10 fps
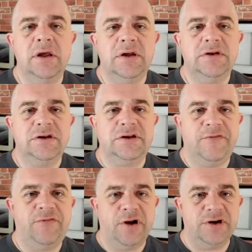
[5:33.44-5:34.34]
to
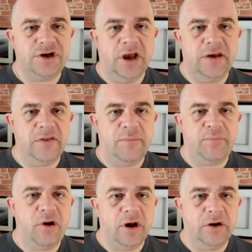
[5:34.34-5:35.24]
differentiate their
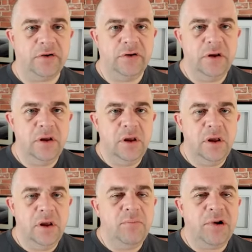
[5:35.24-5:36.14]
product.
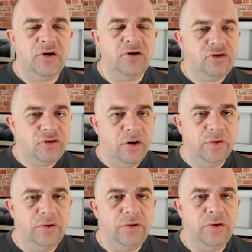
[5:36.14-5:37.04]
But in
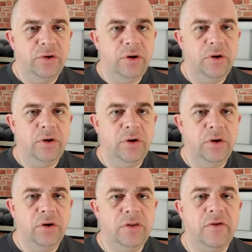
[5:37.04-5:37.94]
truth,
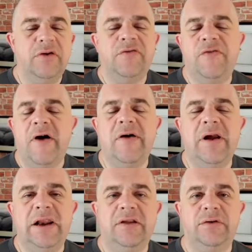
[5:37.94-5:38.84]
there is very
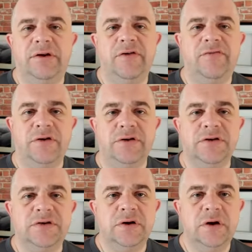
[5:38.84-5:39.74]
little
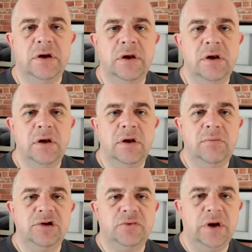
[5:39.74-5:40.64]
difference
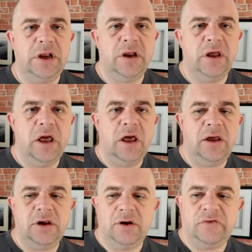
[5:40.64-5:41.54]
between
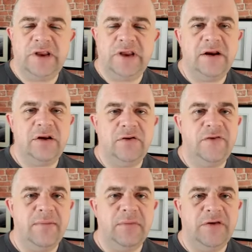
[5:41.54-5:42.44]
your standard
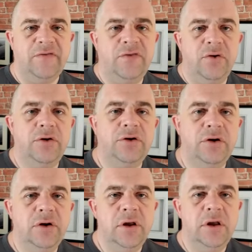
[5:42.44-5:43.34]
family Ford
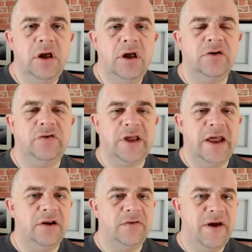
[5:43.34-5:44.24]
and your
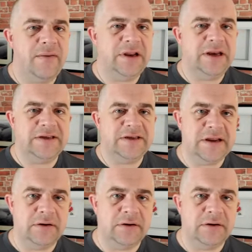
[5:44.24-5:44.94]
standard family Nissan.